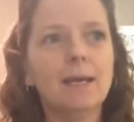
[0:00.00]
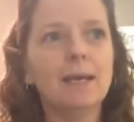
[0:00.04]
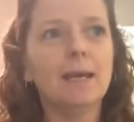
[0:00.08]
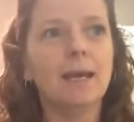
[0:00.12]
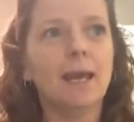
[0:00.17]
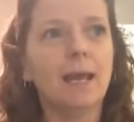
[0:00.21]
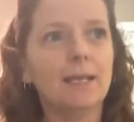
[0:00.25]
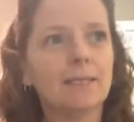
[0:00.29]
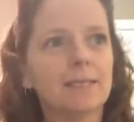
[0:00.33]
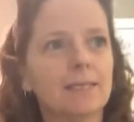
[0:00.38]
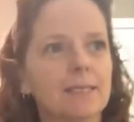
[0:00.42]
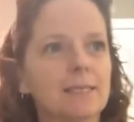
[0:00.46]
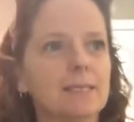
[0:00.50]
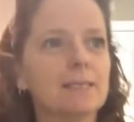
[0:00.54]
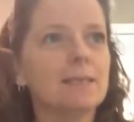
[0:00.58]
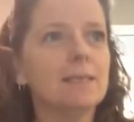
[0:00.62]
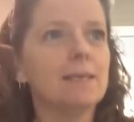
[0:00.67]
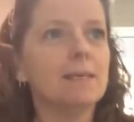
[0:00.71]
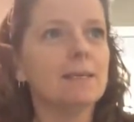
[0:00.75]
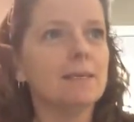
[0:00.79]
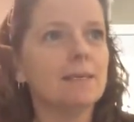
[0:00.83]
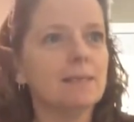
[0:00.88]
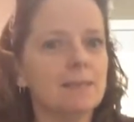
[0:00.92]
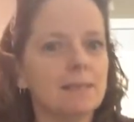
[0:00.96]
it's
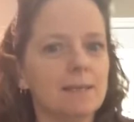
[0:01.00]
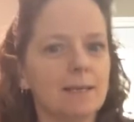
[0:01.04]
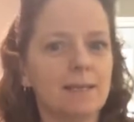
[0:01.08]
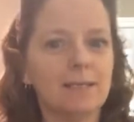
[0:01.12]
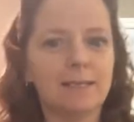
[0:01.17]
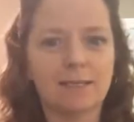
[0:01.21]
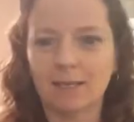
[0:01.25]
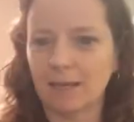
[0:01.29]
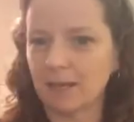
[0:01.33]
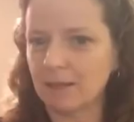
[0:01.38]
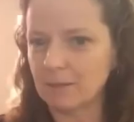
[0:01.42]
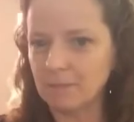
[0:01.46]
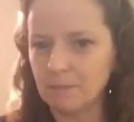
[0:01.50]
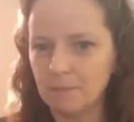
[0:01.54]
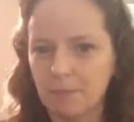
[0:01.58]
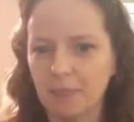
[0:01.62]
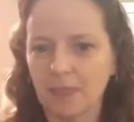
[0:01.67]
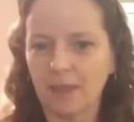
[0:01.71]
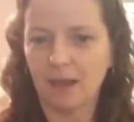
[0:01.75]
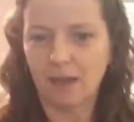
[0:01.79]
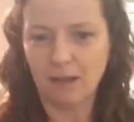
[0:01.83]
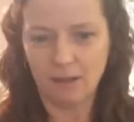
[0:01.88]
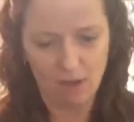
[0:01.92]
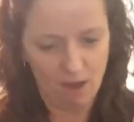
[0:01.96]
like
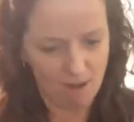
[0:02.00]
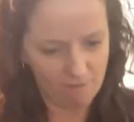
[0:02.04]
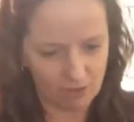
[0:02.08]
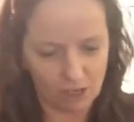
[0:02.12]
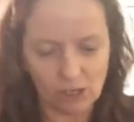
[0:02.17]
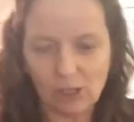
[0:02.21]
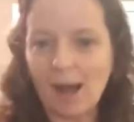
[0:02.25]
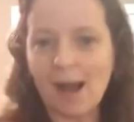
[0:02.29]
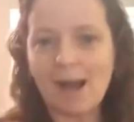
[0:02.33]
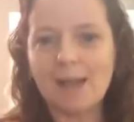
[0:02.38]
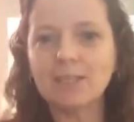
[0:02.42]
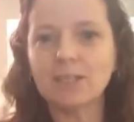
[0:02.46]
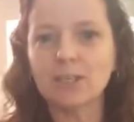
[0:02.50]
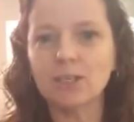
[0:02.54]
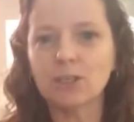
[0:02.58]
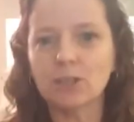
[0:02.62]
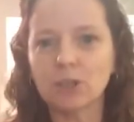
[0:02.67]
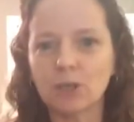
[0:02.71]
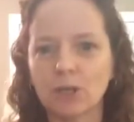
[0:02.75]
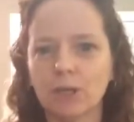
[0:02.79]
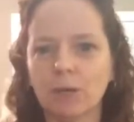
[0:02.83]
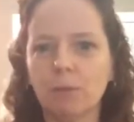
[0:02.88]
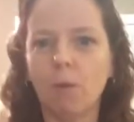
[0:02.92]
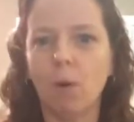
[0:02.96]
you have a glass of
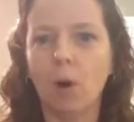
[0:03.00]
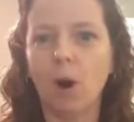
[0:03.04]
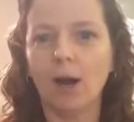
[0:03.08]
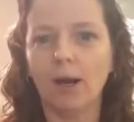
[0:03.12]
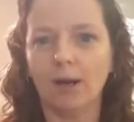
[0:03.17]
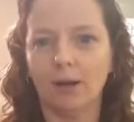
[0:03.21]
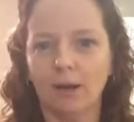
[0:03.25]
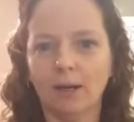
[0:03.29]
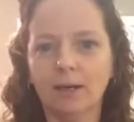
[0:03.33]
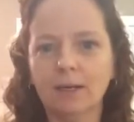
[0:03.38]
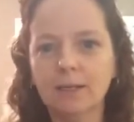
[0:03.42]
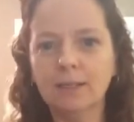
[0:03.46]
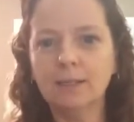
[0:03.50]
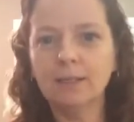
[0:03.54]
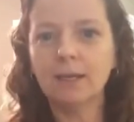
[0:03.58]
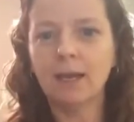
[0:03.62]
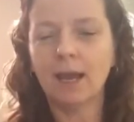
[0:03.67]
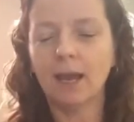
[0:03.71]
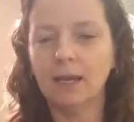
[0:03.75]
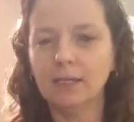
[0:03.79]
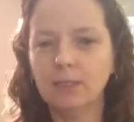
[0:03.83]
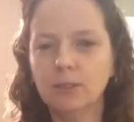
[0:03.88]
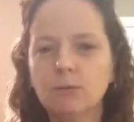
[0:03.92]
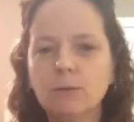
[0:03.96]
dirty water
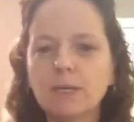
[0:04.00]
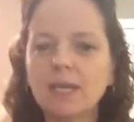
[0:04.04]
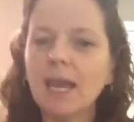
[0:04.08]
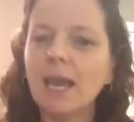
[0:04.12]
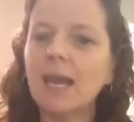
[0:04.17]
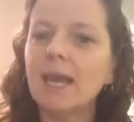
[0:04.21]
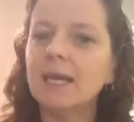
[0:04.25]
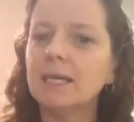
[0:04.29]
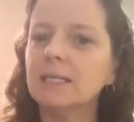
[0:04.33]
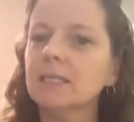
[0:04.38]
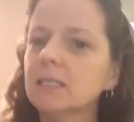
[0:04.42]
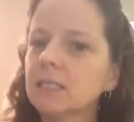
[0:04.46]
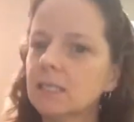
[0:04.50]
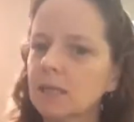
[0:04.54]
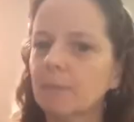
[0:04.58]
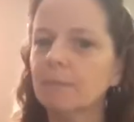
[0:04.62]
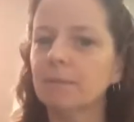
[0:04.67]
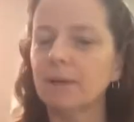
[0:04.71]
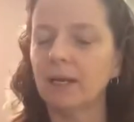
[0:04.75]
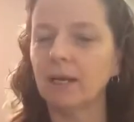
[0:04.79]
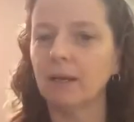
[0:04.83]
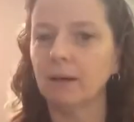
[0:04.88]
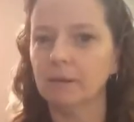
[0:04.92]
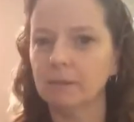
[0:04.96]
and you can't dump
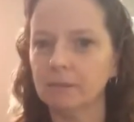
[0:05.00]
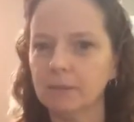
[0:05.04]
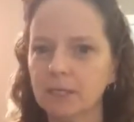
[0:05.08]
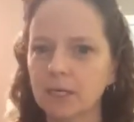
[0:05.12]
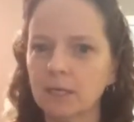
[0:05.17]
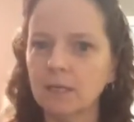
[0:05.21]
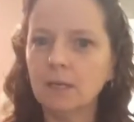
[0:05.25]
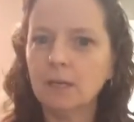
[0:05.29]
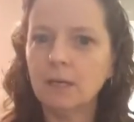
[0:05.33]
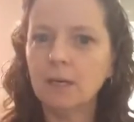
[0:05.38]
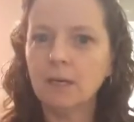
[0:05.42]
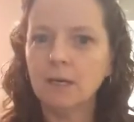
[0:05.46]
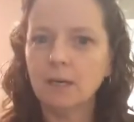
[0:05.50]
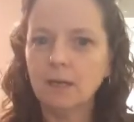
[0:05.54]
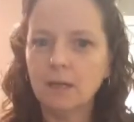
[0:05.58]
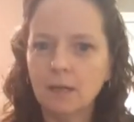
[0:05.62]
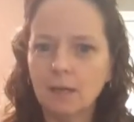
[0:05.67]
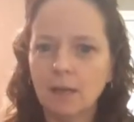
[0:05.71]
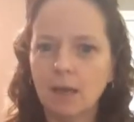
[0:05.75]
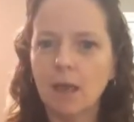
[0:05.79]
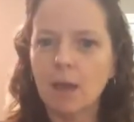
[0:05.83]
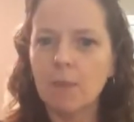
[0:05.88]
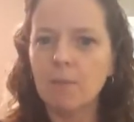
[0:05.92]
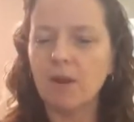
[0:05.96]
it out.
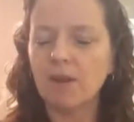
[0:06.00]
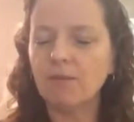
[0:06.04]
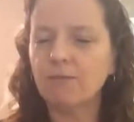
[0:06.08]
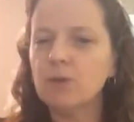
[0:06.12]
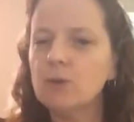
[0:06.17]
But if